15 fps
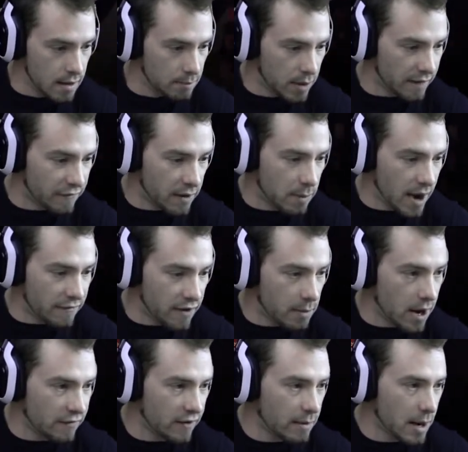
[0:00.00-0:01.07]
Break free! Break free!
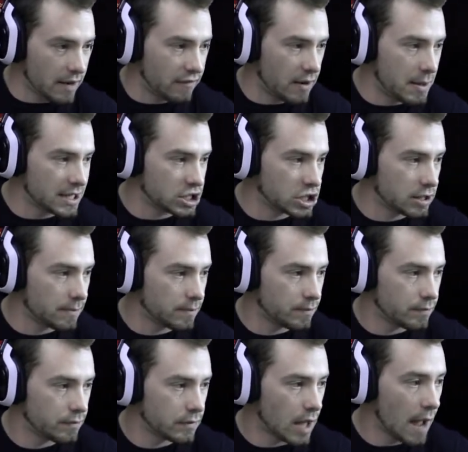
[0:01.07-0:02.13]
Break free! Break free! Bitch!
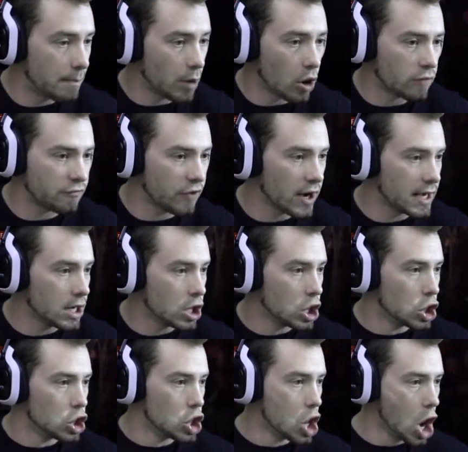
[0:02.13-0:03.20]
I broke free!
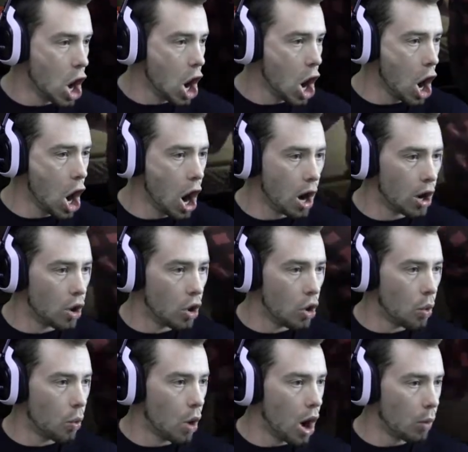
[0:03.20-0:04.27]
Yeah!
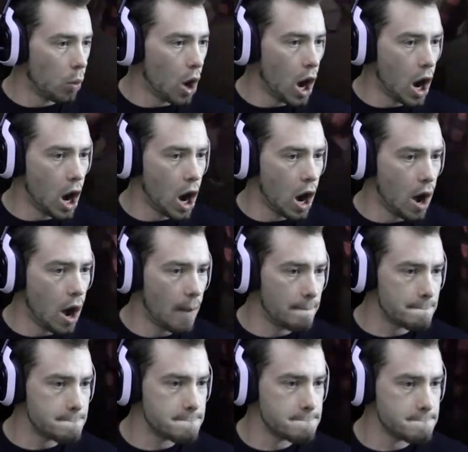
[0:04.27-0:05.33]
What?
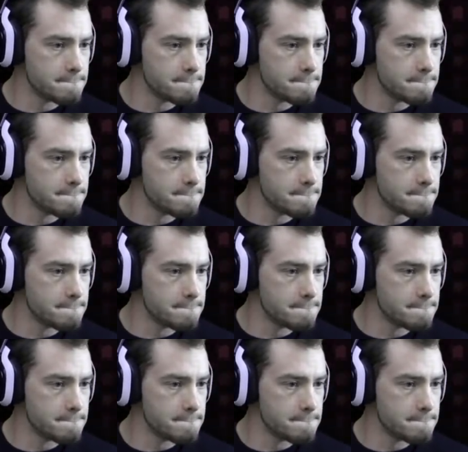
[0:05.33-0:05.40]
What?